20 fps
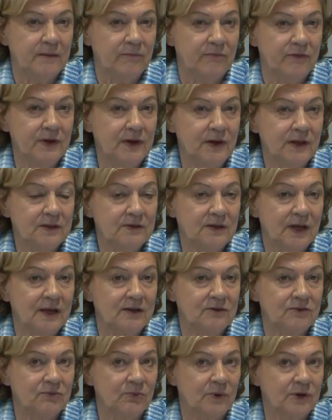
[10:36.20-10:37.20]
Finland
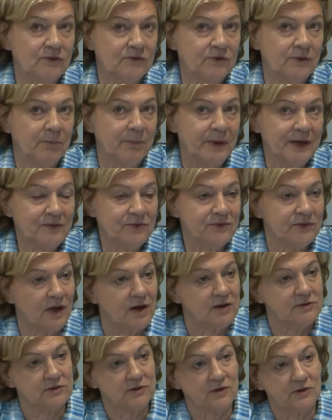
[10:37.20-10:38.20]
has one of the best
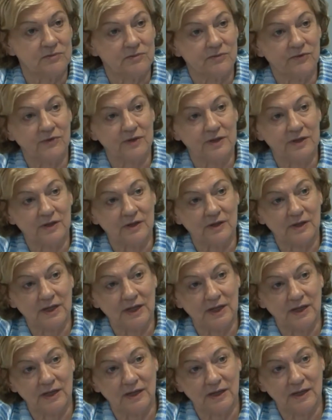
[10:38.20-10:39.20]
outcomes
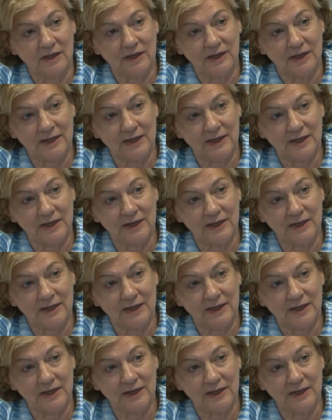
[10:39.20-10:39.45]
in